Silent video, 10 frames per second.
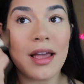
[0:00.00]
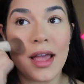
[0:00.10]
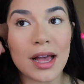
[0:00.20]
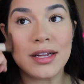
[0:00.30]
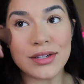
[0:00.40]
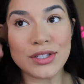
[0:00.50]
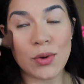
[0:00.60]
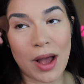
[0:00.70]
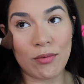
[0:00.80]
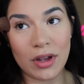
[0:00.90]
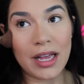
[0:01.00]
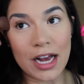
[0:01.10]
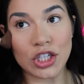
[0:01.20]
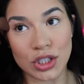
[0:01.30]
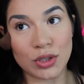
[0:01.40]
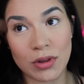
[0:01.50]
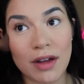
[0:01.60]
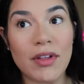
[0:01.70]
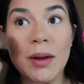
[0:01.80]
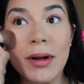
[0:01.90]
And so I really actually do
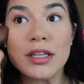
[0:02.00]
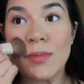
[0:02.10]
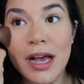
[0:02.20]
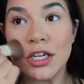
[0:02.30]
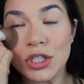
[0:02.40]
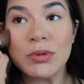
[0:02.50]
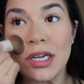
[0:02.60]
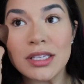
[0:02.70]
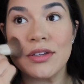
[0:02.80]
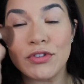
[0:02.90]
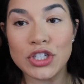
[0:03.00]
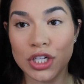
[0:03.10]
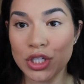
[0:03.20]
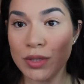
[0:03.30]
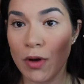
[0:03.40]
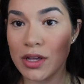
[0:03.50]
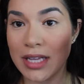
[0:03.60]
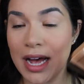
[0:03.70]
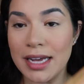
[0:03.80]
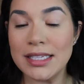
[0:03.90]
love that about this packaging because for such a small
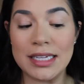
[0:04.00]
size,